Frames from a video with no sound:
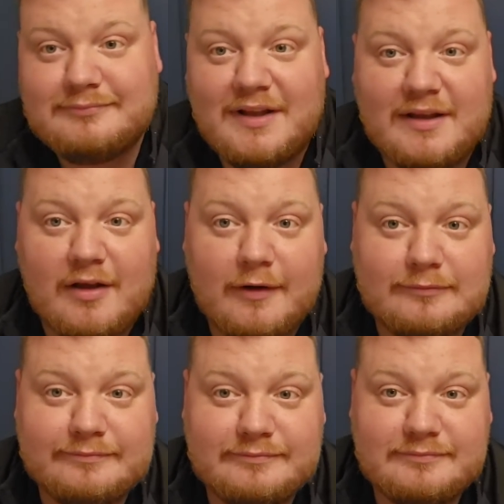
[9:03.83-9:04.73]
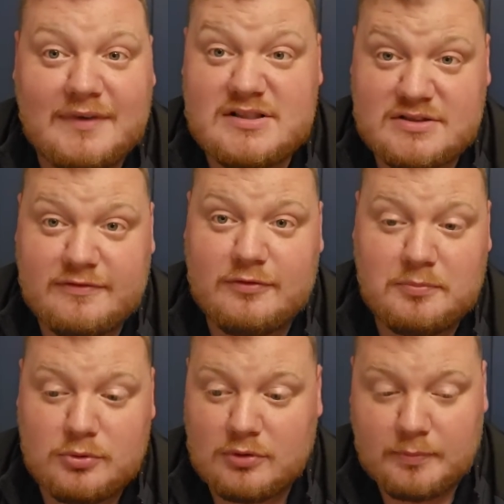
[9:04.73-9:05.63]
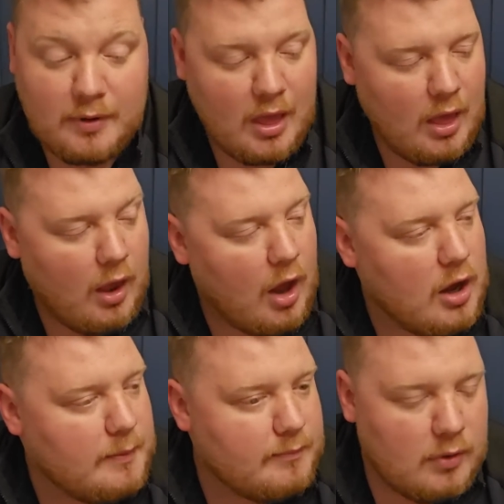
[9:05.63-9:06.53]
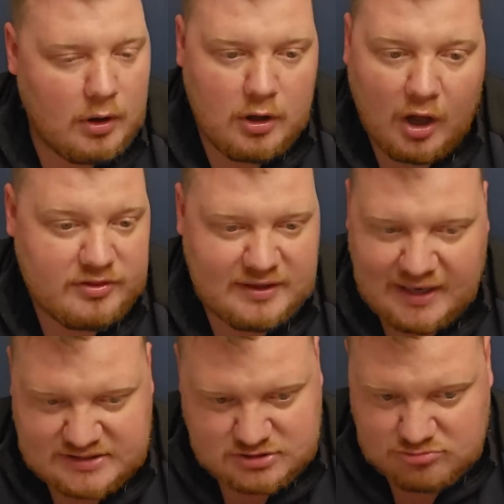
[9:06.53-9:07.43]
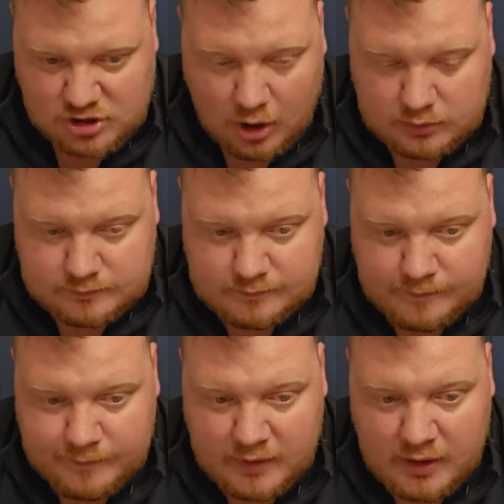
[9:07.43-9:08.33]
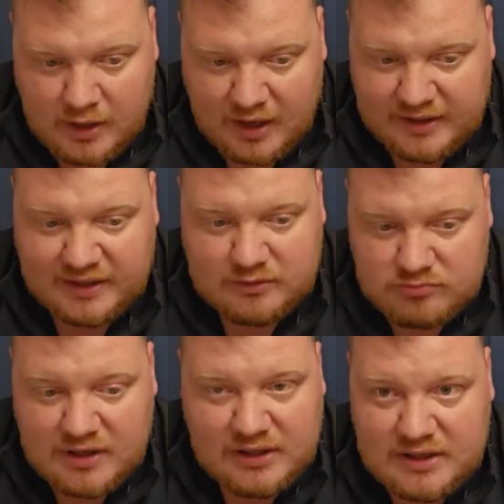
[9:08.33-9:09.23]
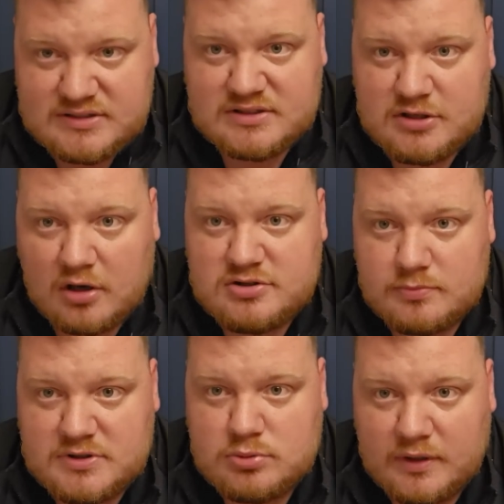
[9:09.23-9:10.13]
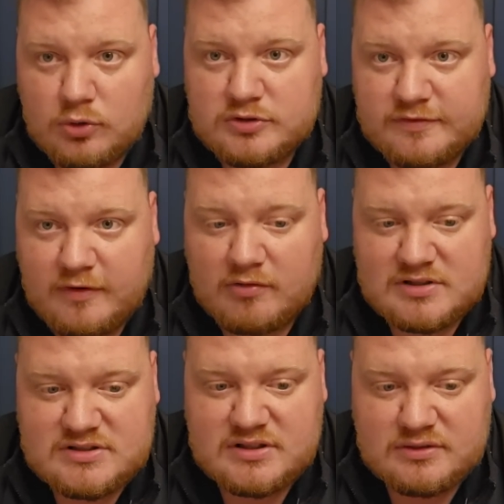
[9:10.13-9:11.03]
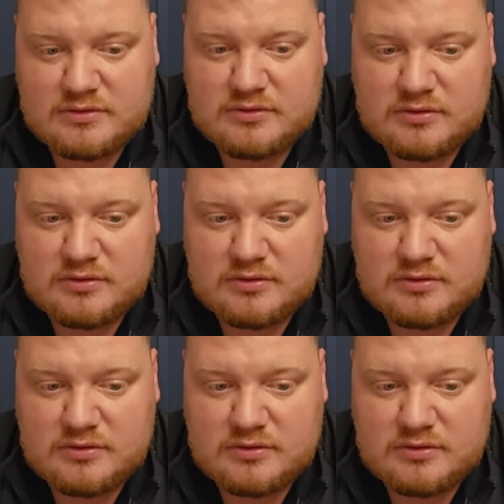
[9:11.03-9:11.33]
There you go. Leicester Football Club. I think Leicester are gone. And then it really is a toss-up between us, Forest and